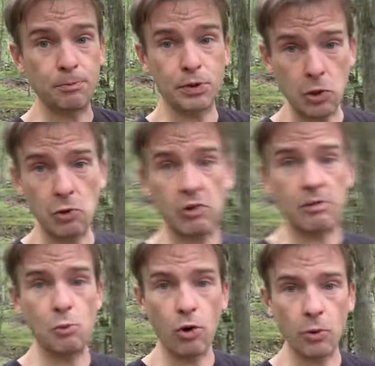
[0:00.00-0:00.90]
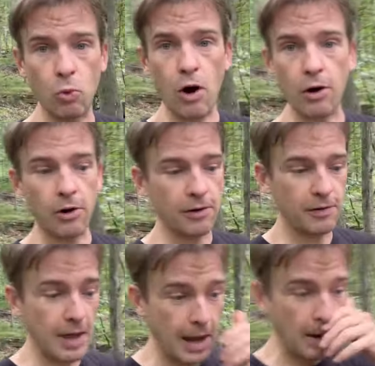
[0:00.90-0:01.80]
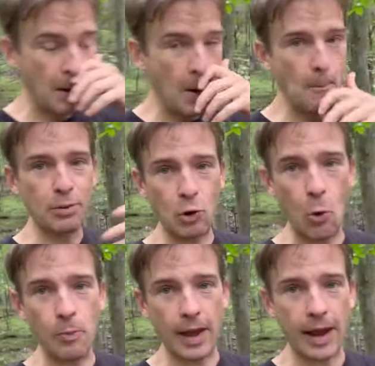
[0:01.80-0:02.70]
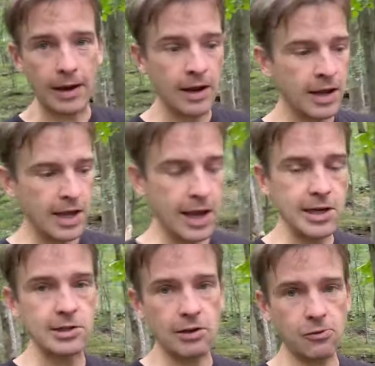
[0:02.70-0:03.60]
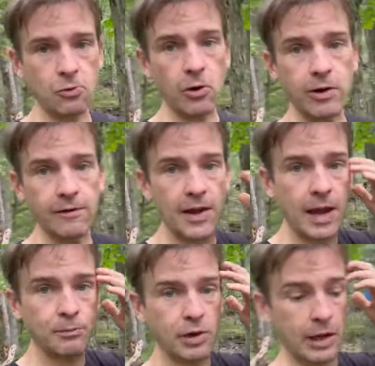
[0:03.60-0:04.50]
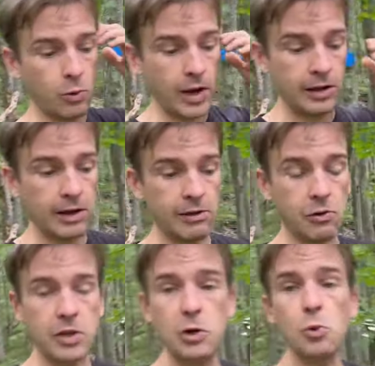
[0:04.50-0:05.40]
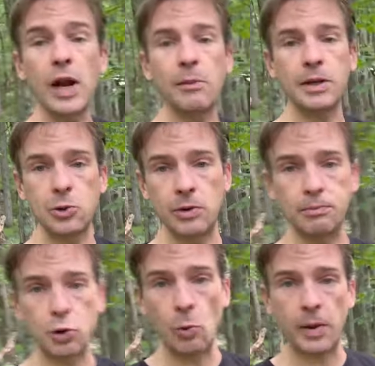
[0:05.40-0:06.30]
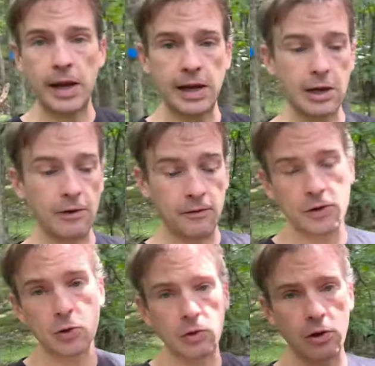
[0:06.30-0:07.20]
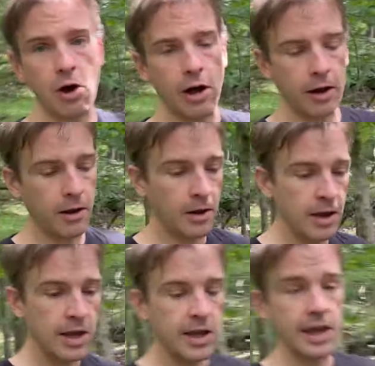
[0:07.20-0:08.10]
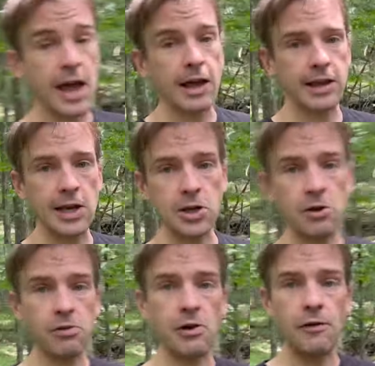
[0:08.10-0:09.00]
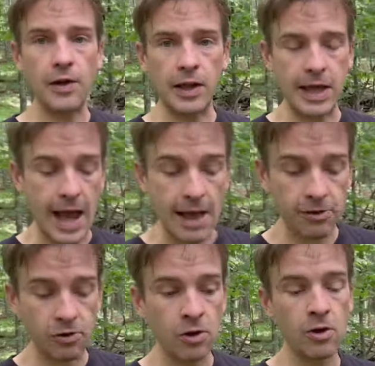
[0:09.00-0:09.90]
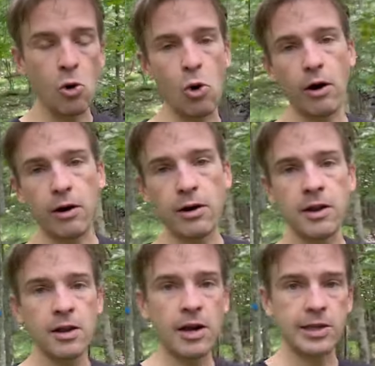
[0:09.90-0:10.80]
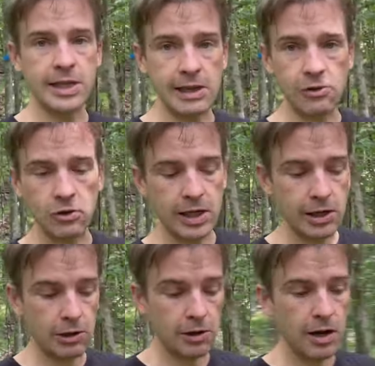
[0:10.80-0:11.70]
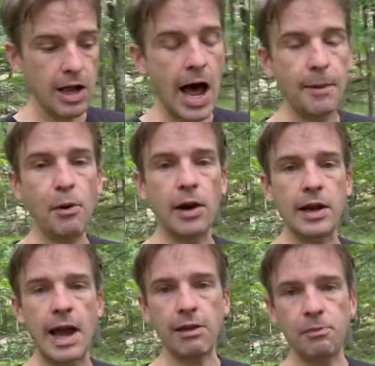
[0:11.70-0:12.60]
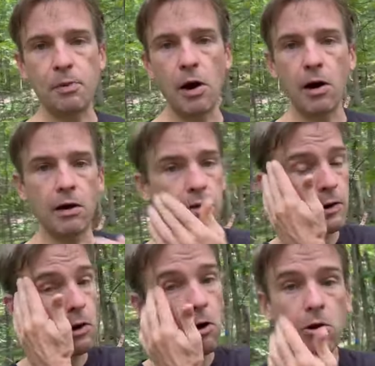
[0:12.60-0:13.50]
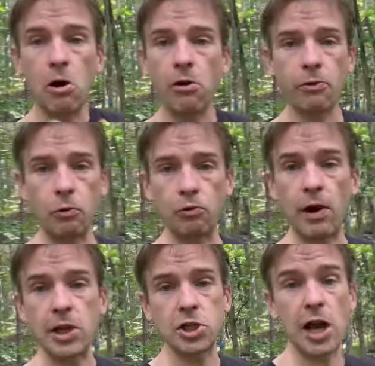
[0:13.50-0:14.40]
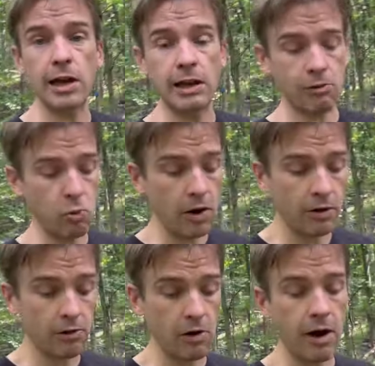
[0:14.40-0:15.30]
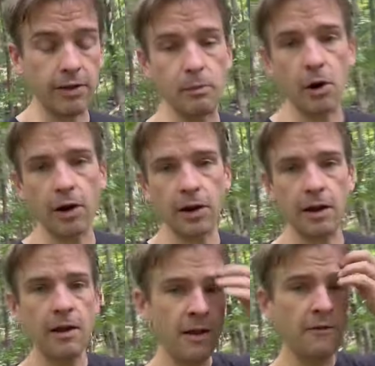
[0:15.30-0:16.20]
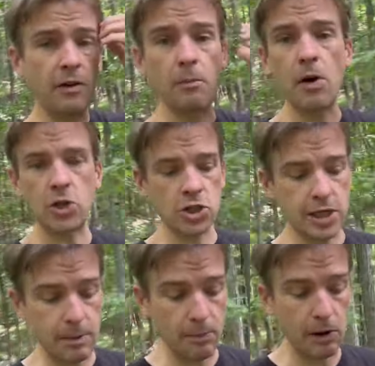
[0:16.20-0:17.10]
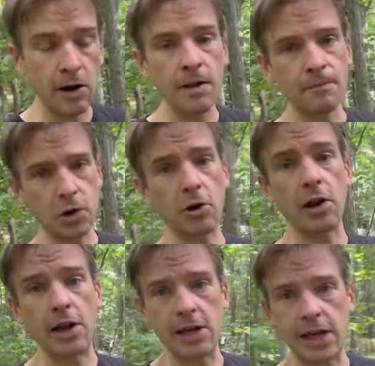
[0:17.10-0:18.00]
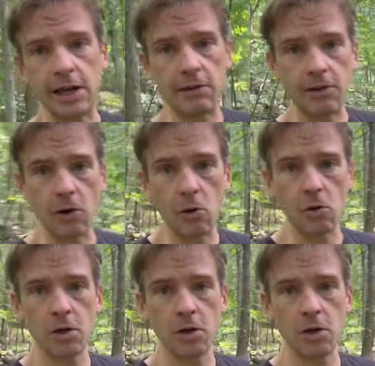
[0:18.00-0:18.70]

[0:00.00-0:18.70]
produces more water than propane. It can destroy your van pretty quickly, so you don't want to be doing propane heater for too long. Yeah, get yourself a gas or a diesel heater. I bought an S-Bar. There are also great Chinese ones on the market for much cheaper. You're gonna need it though.